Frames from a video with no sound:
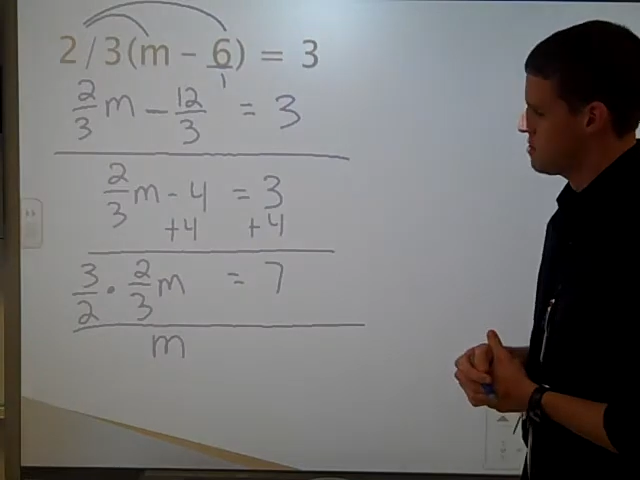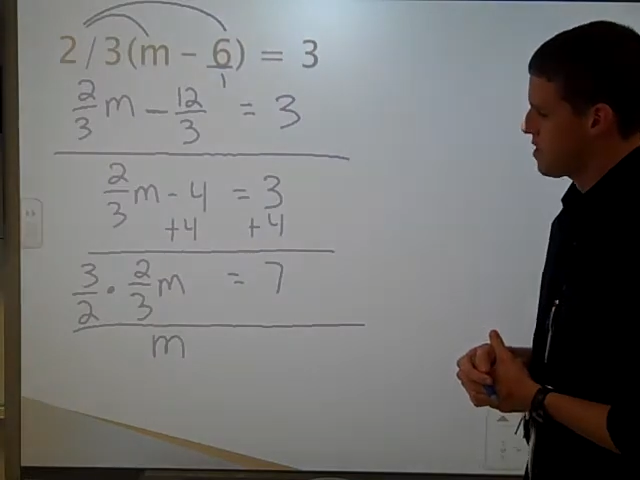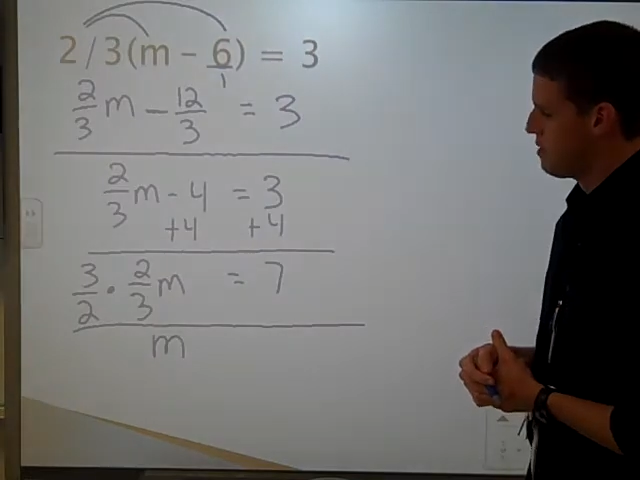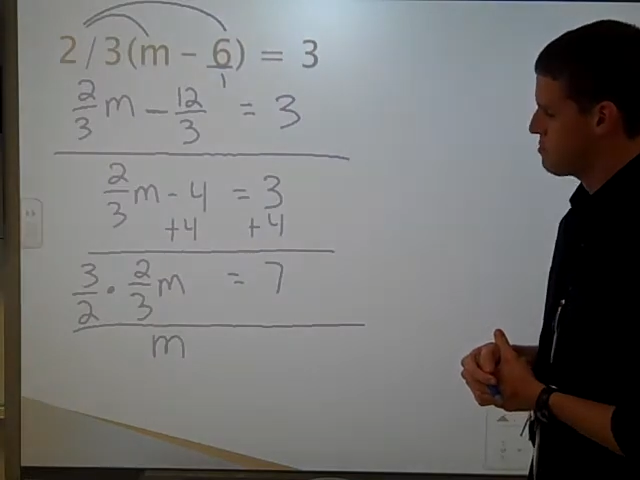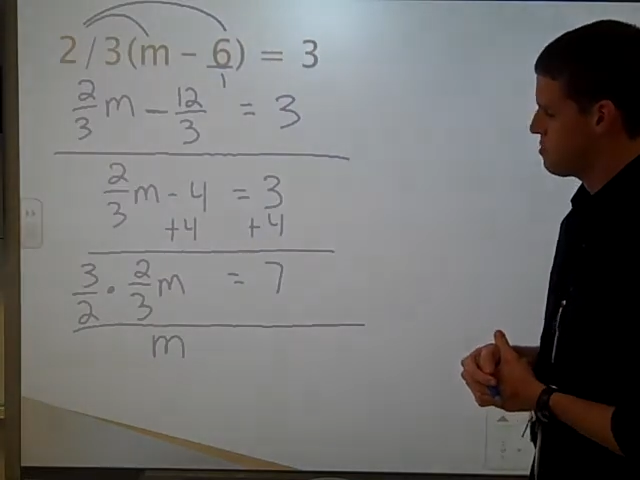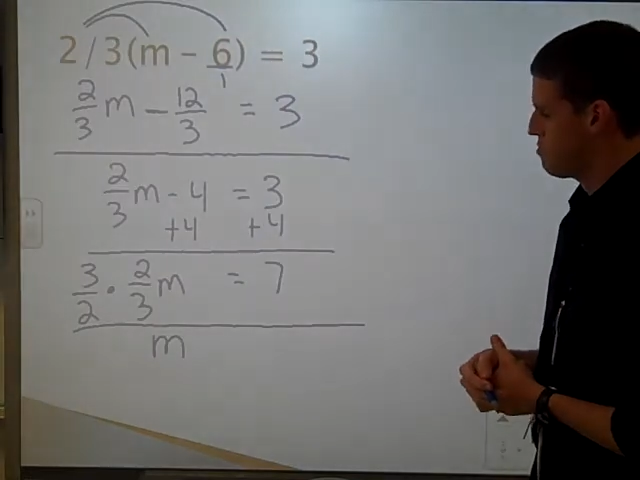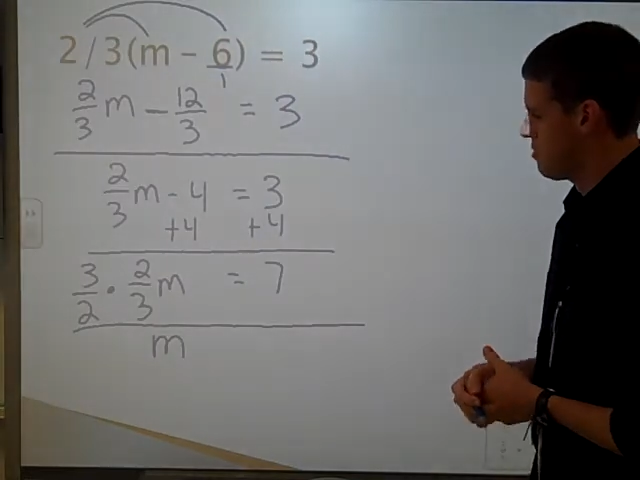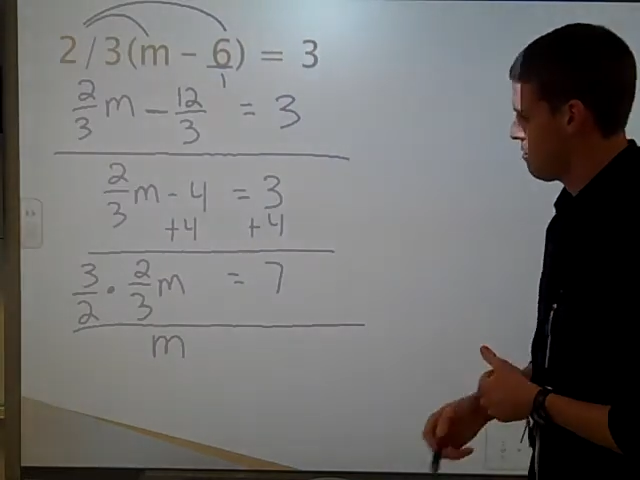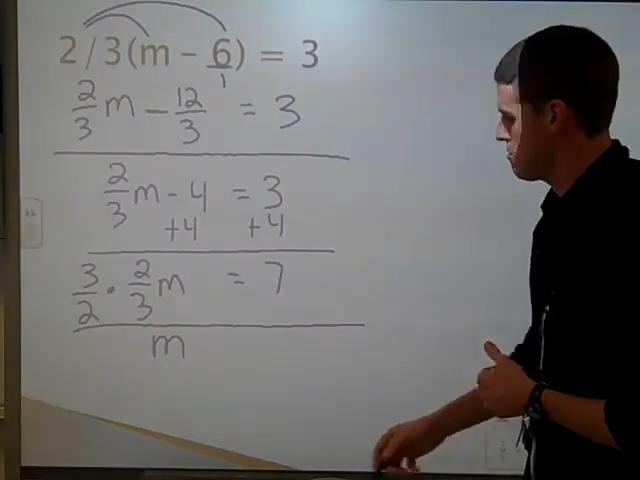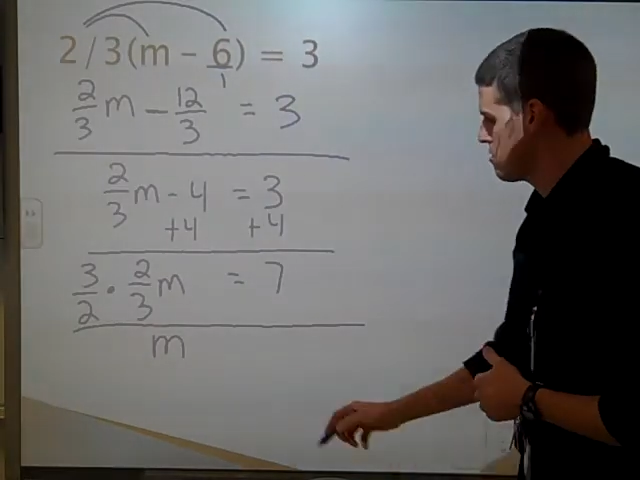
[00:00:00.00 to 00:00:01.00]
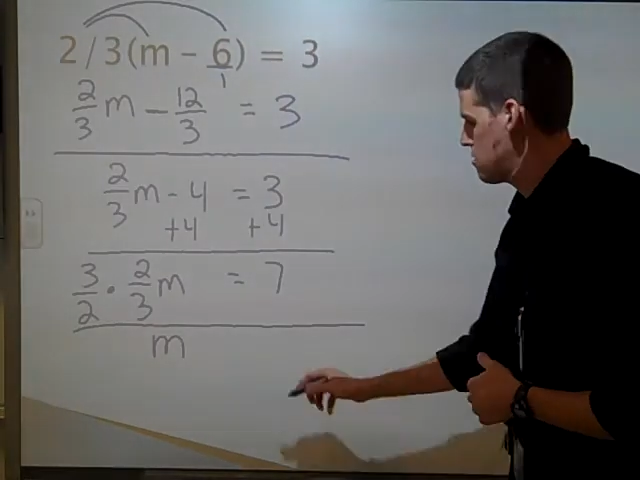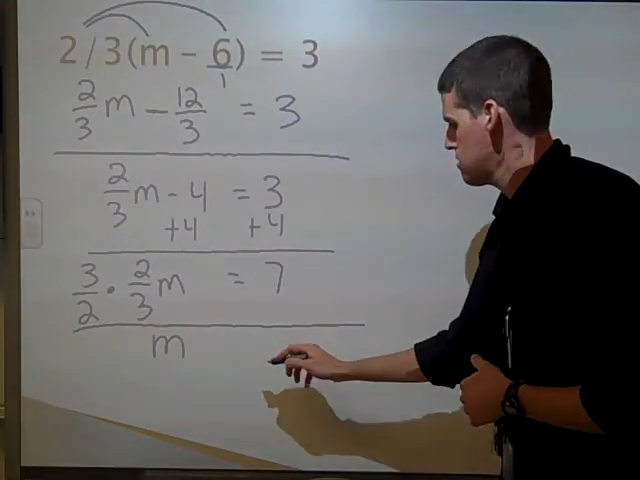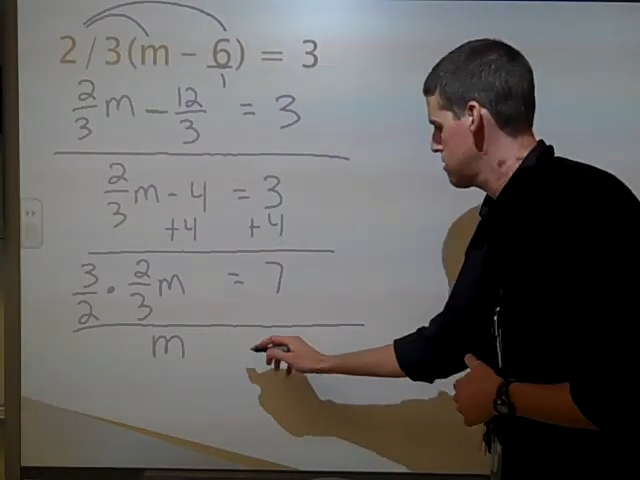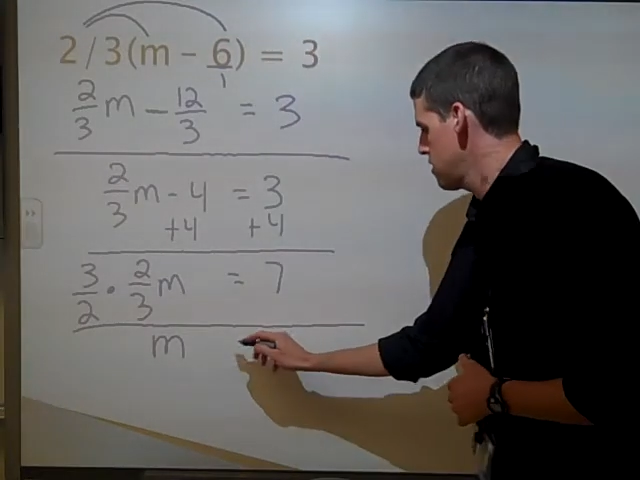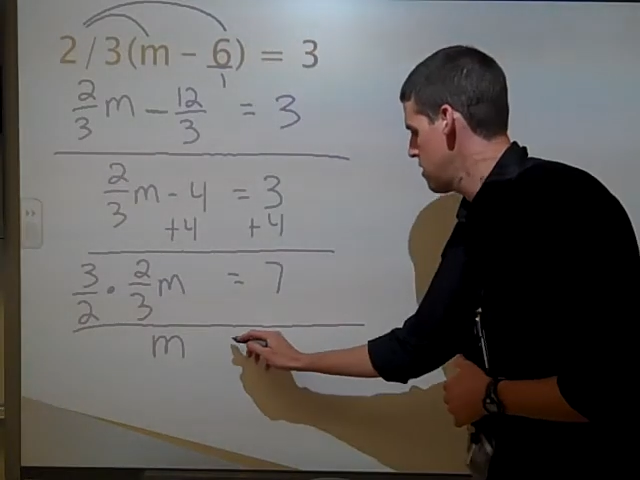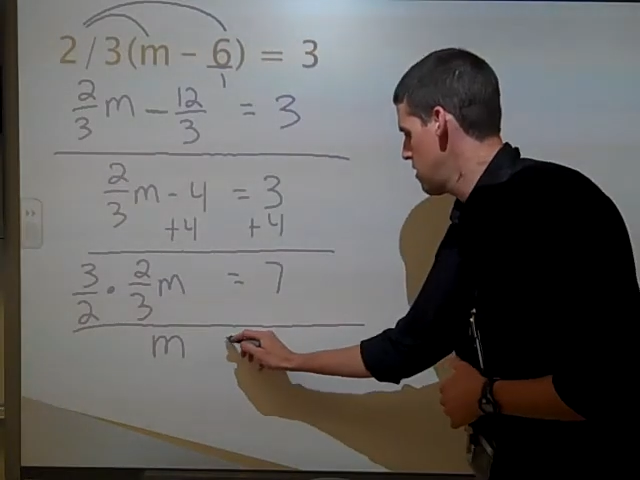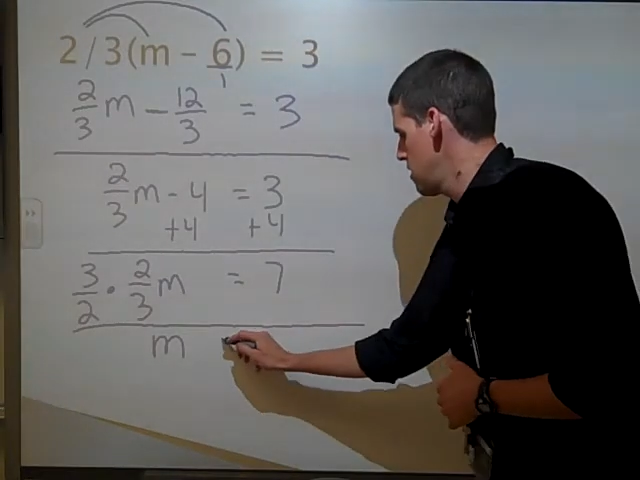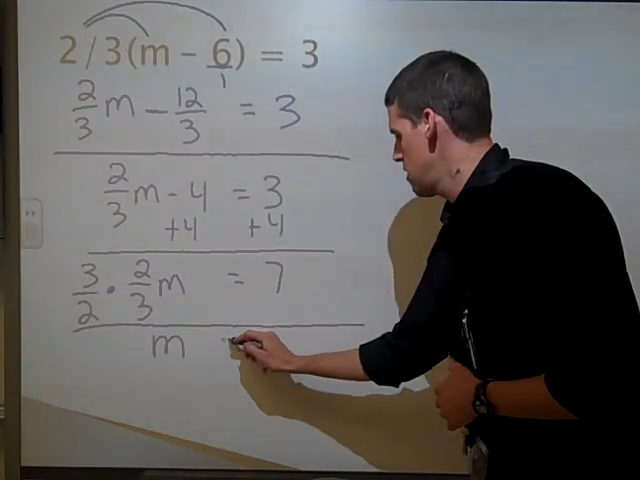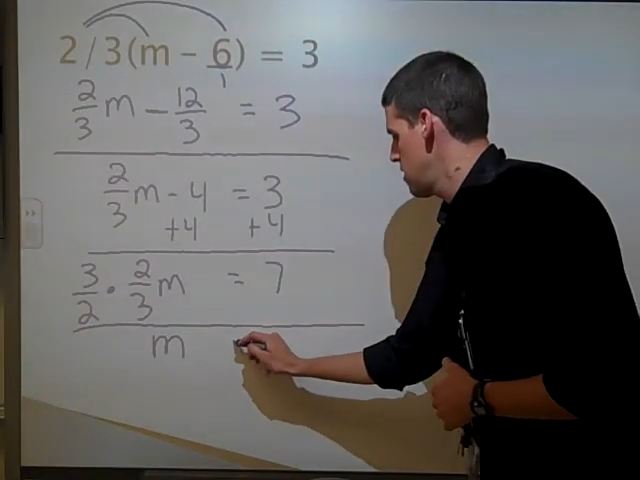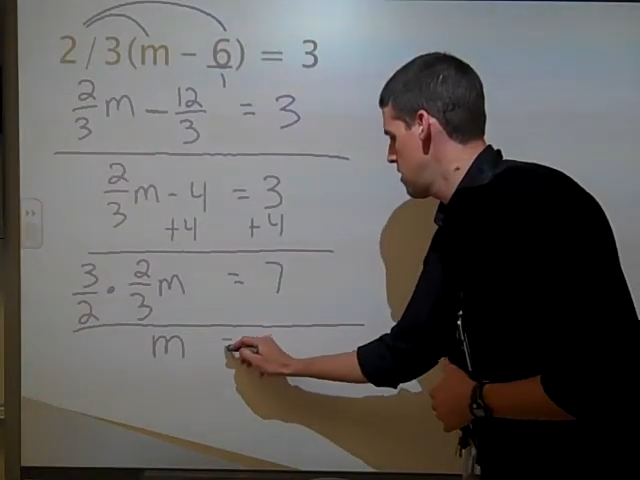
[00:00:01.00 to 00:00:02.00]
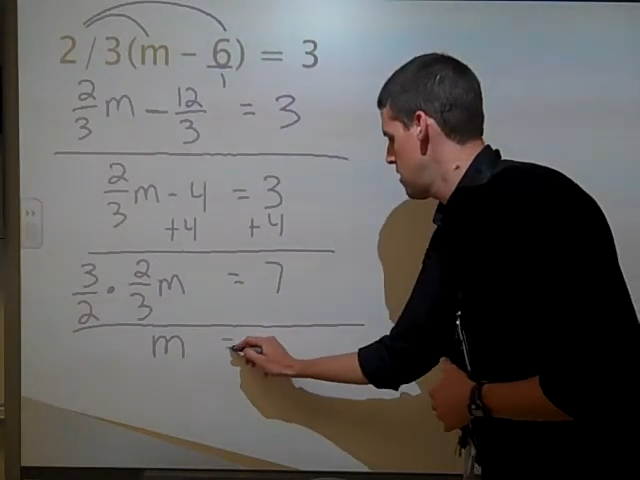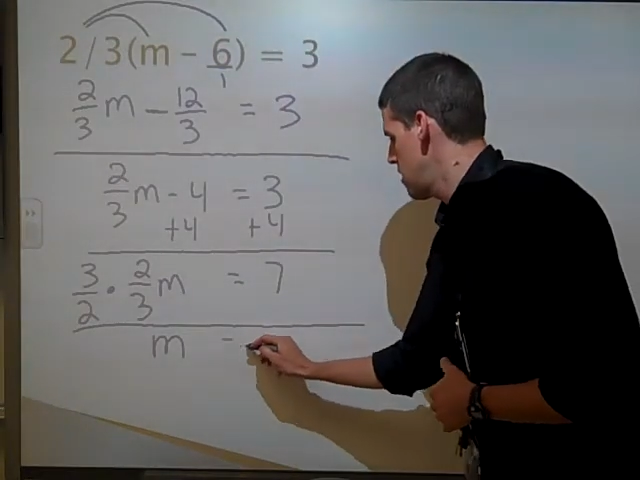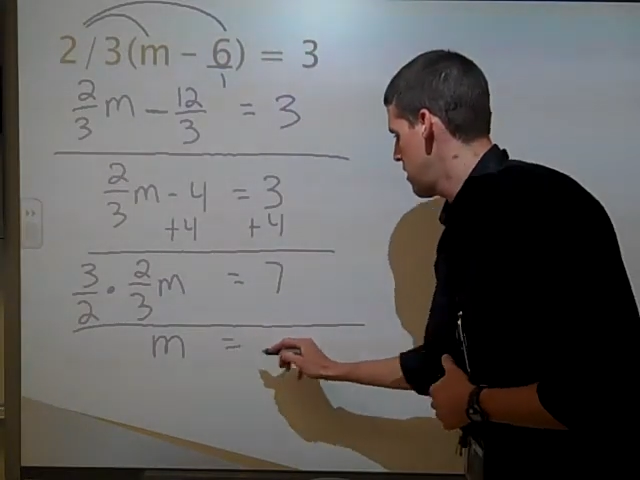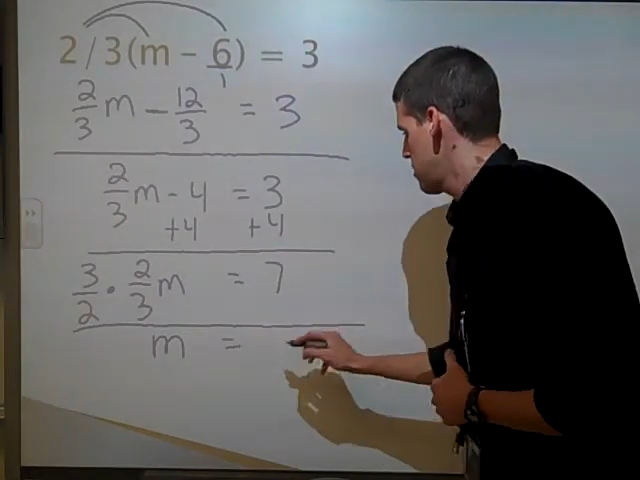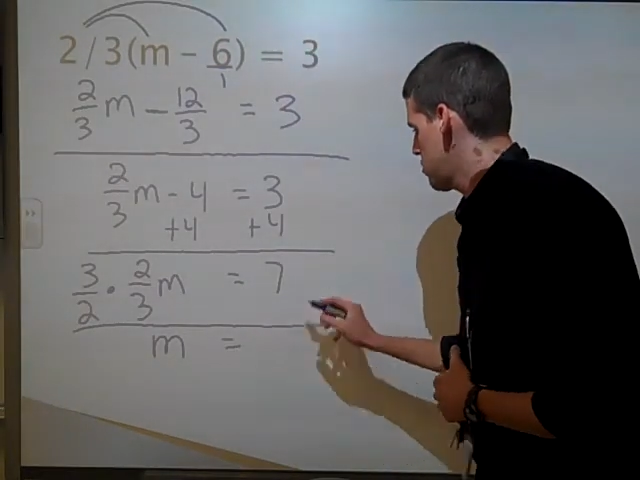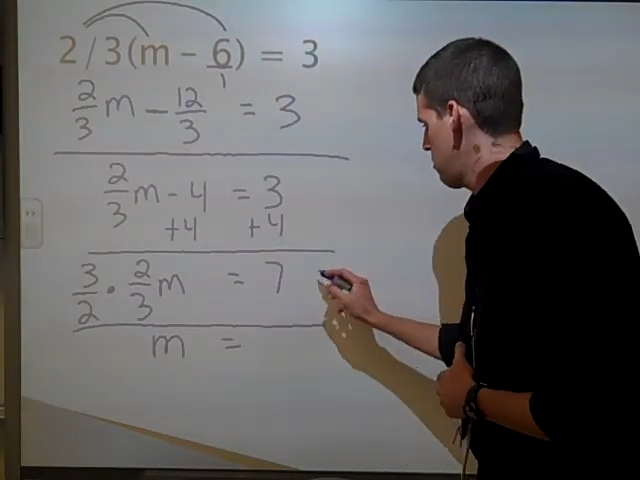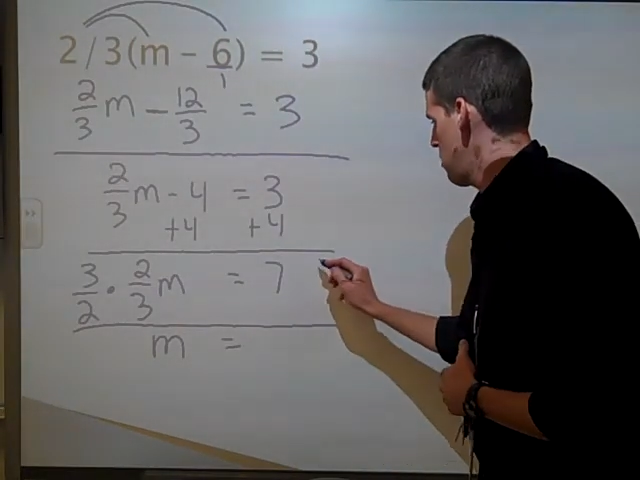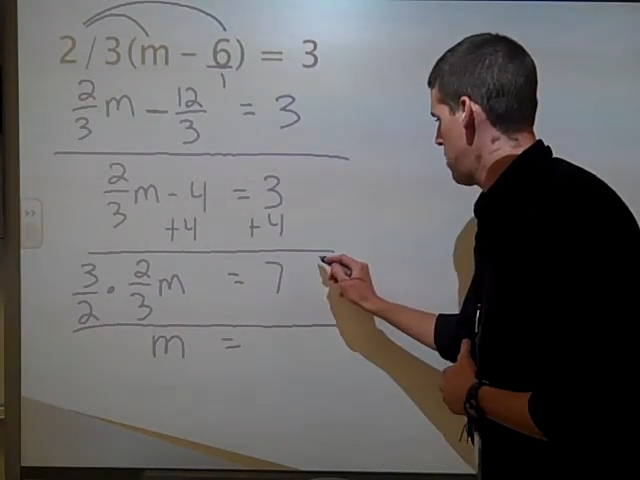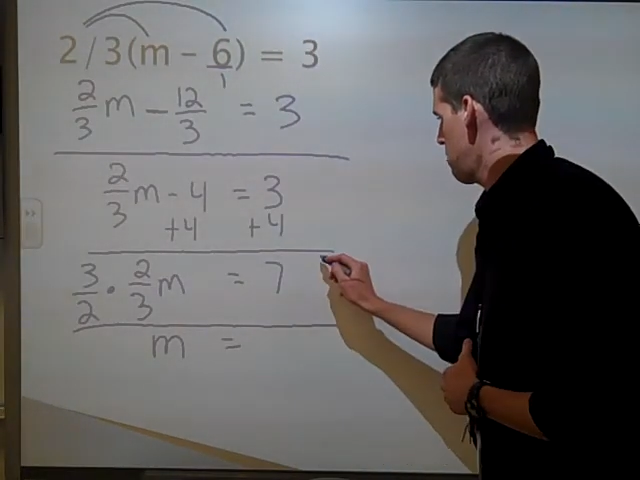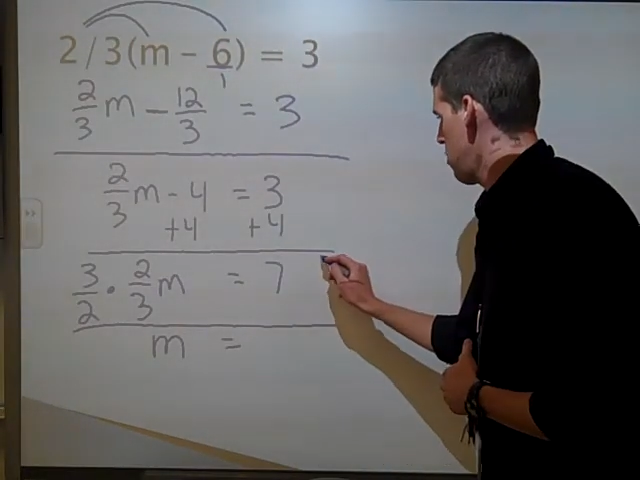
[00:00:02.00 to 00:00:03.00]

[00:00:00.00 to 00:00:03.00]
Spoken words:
times 2/3. And so I'm going to then